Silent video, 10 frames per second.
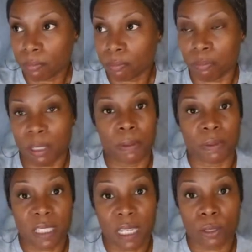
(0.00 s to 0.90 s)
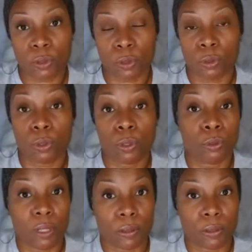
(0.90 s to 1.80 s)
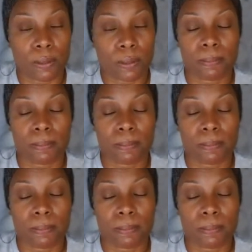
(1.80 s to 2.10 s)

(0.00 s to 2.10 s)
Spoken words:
Maybe it was canceled. Who knows?